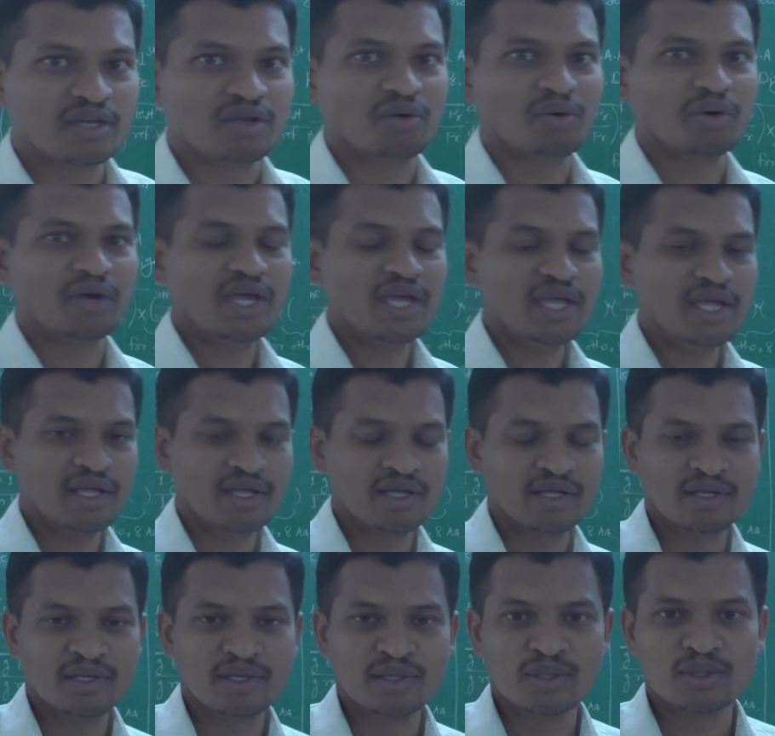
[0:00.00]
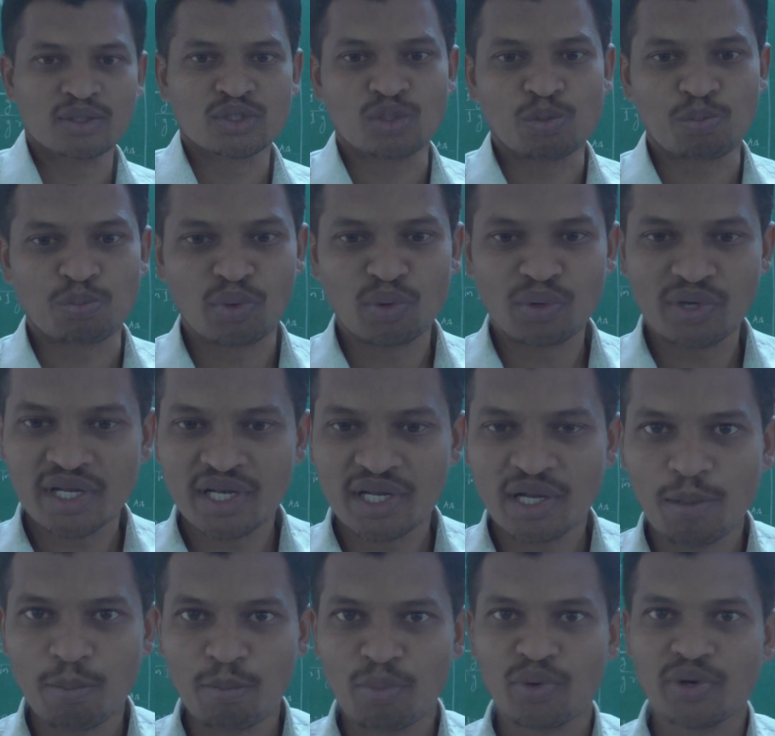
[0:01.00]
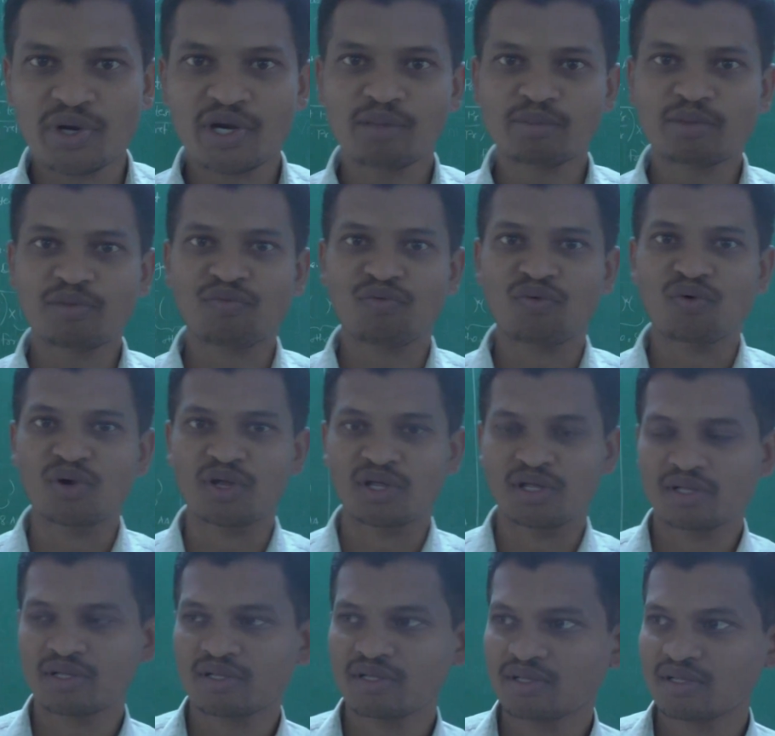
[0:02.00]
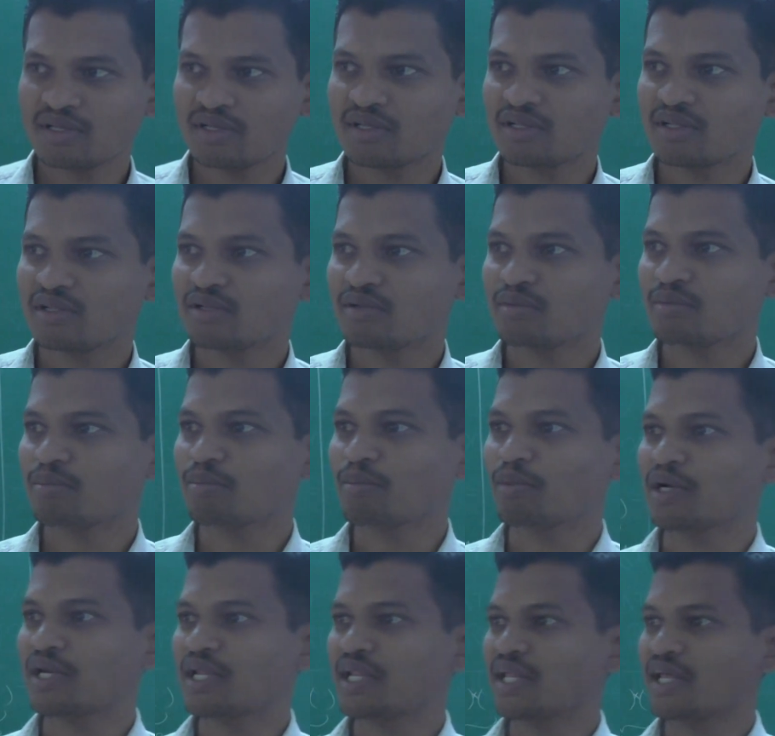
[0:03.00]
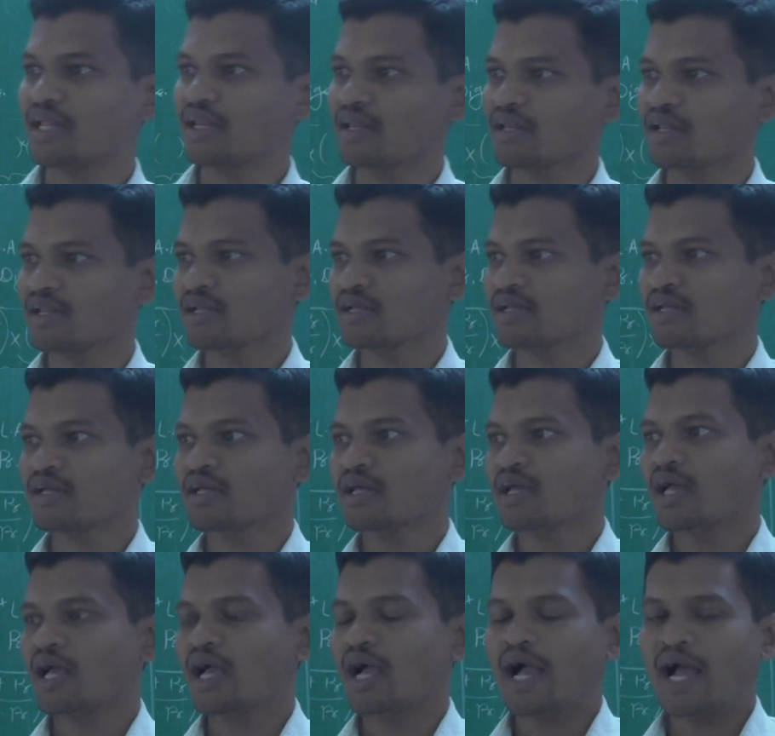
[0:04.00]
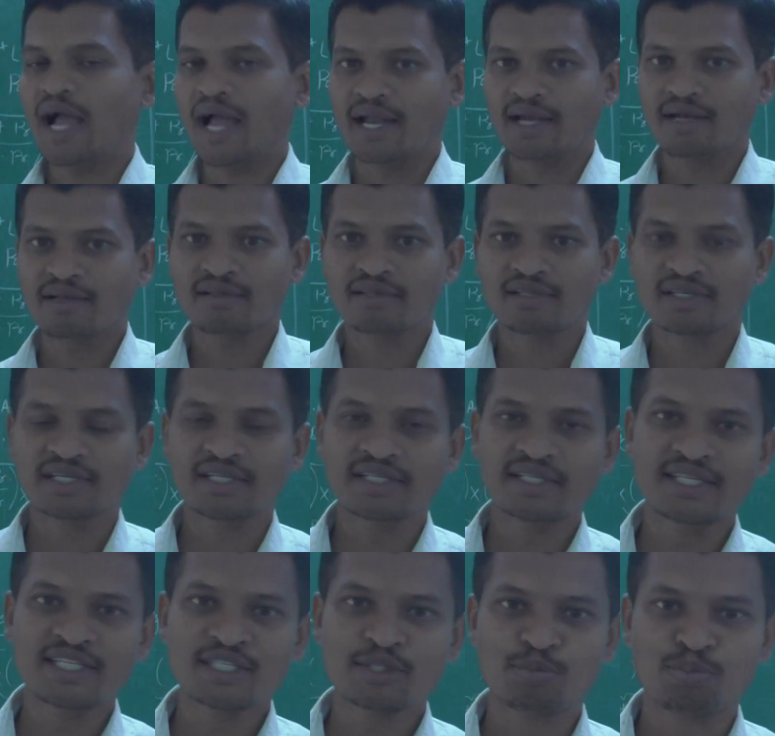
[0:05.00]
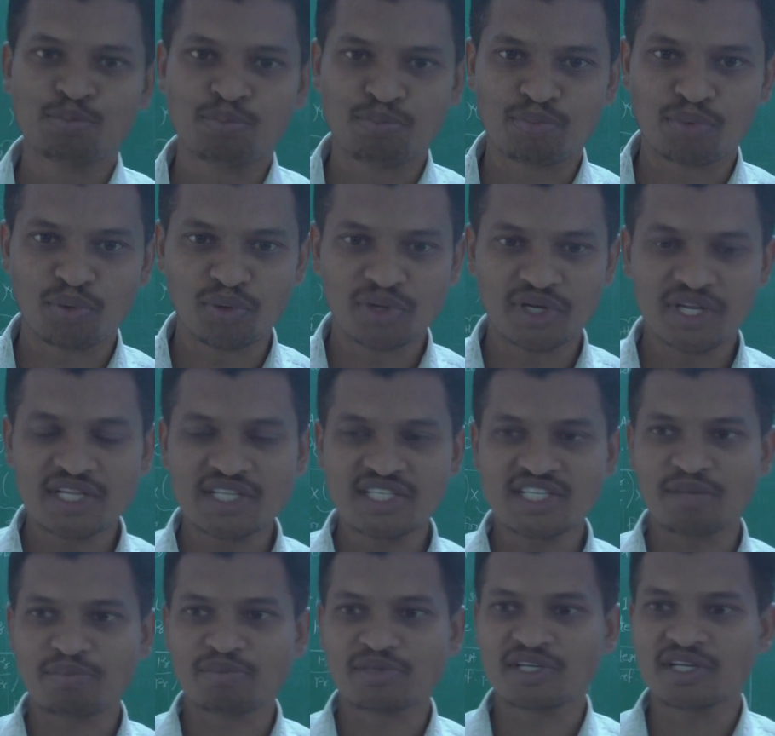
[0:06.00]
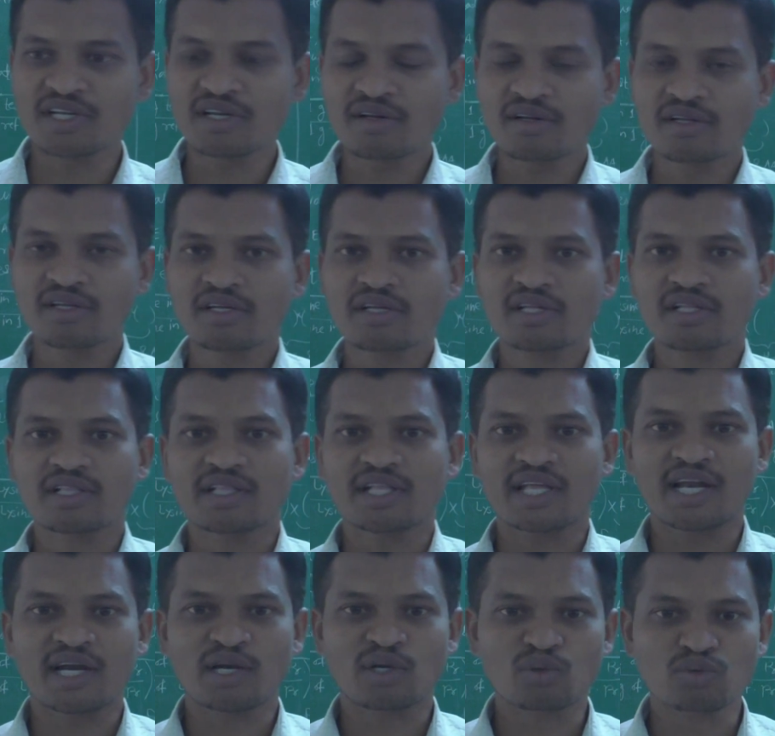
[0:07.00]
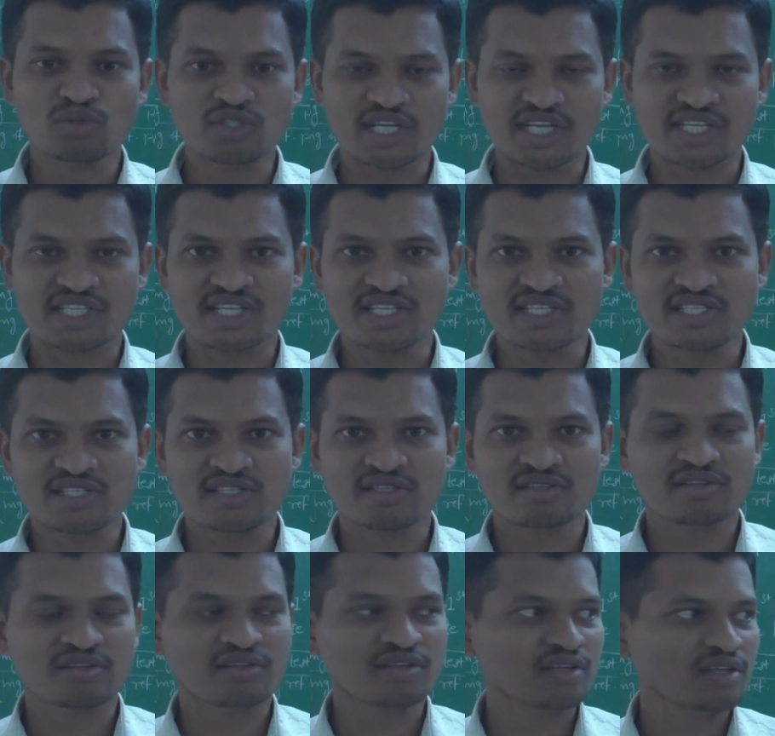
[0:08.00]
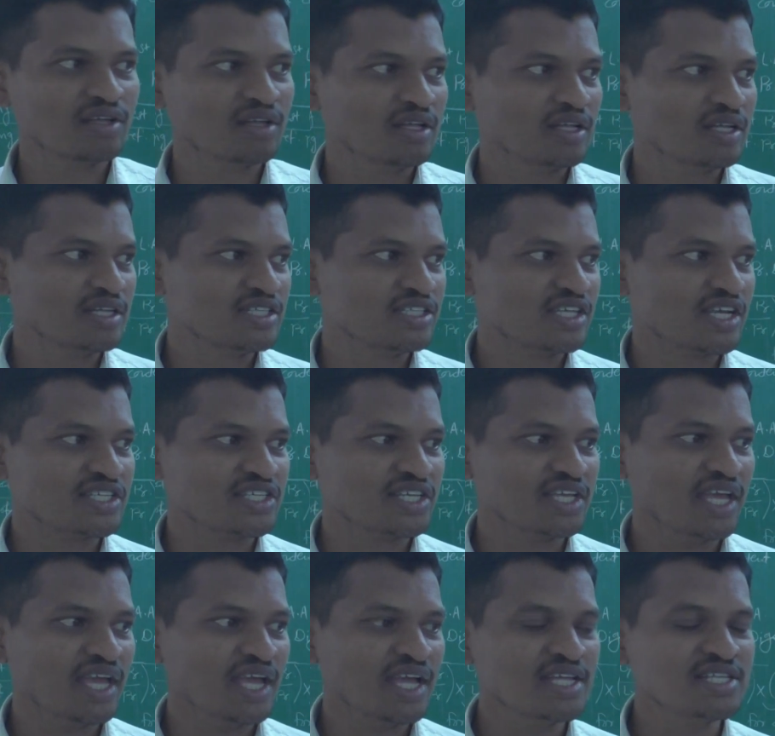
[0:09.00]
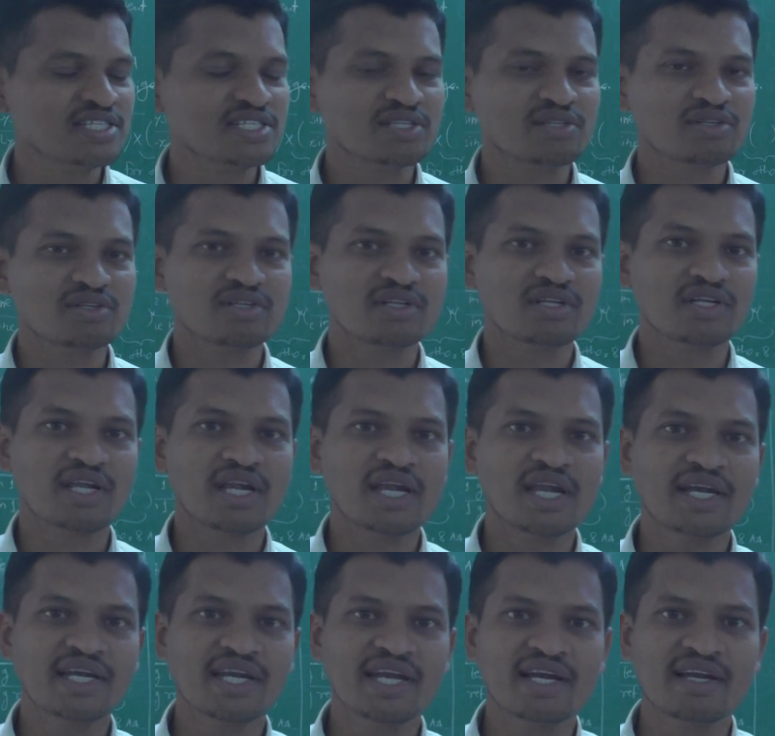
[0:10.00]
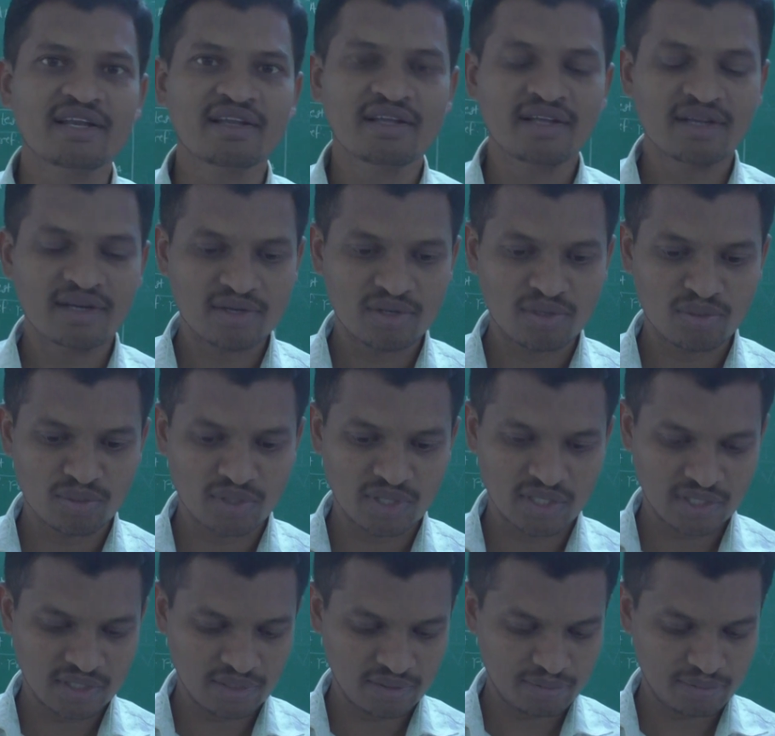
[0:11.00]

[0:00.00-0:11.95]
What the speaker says: Okay, so protein component of the food material, and in this protein chapter there are two sections. Section A is related to the